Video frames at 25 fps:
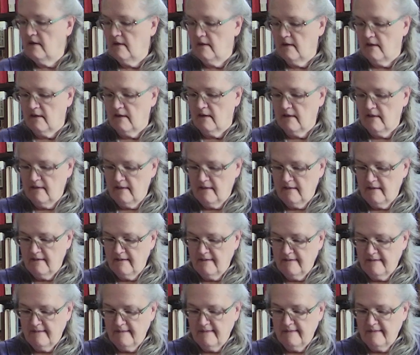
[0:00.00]

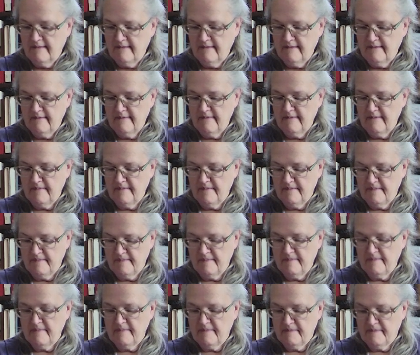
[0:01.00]

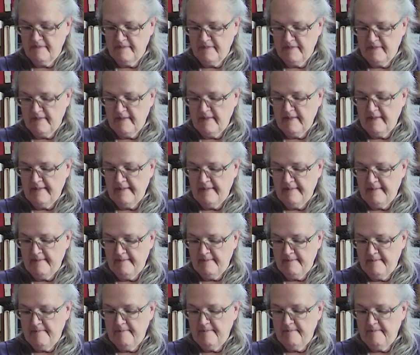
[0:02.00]

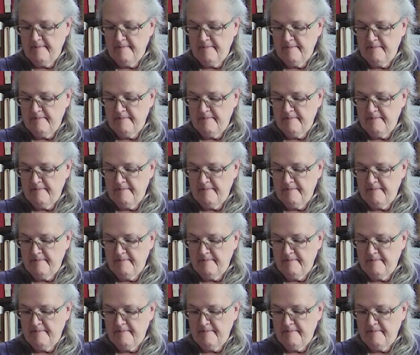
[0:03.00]
This person isn't speaking.